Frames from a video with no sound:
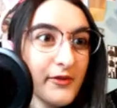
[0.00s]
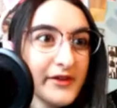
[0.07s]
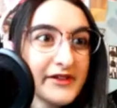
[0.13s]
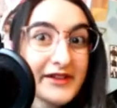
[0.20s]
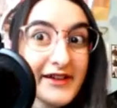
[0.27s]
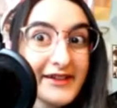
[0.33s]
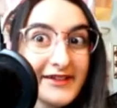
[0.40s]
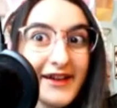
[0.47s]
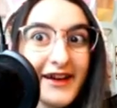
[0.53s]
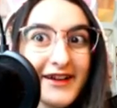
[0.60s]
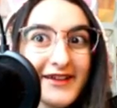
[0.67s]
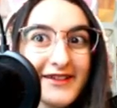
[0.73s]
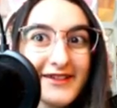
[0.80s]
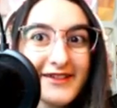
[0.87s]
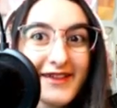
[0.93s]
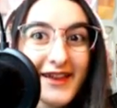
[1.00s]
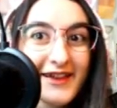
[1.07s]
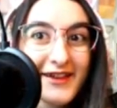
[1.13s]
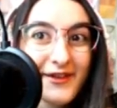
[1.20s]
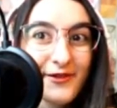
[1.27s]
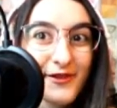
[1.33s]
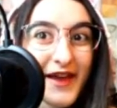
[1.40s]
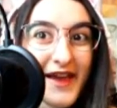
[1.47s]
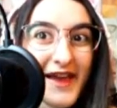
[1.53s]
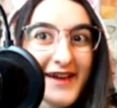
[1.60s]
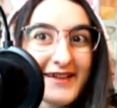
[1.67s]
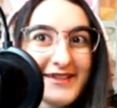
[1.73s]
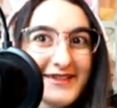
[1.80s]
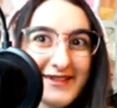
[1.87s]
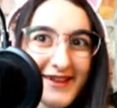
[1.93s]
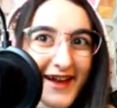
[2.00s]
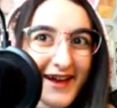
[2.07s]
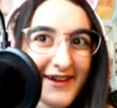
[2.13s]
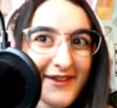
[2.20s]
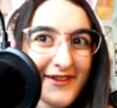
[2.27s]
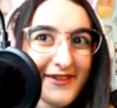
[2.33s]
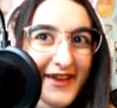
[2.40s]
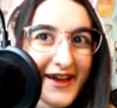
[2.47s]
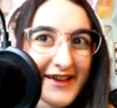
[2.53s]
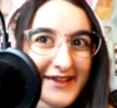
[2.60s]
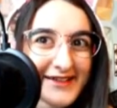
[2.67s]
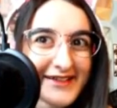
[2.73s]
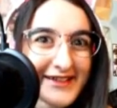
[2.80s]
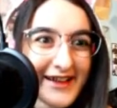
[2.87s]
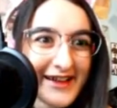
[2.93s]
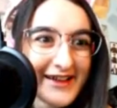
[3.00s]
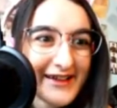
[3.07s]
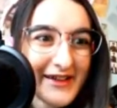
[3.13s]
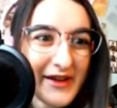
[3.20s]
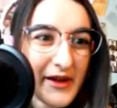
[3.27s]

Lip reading: which it does, like you can't tell that it's like